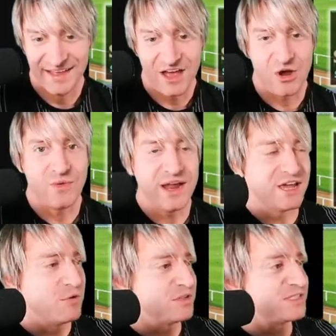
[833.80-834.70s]
All right,
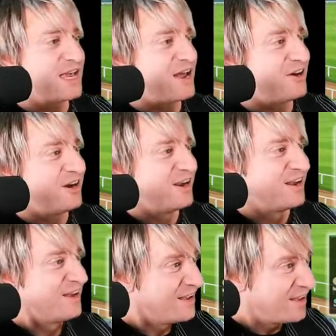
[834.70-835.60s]
come on, Scatter.
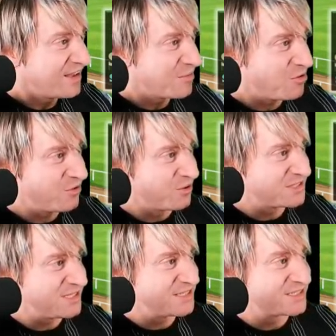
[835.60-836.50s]
Come on,
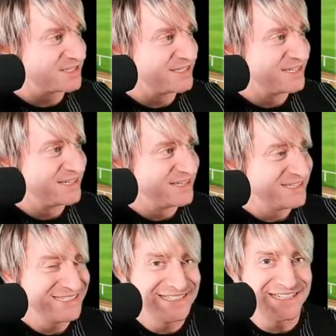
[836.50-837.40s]
horsies.
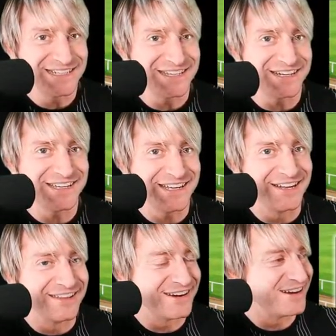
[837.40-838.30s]
Get in there, get
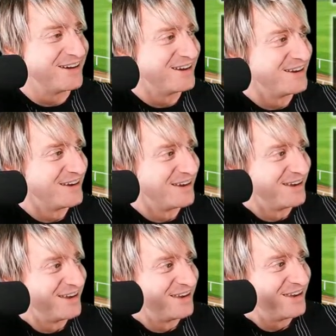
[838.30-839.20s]
in there.
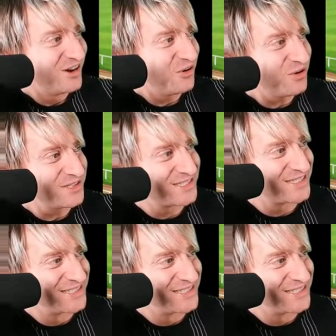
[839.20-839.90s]
Horse.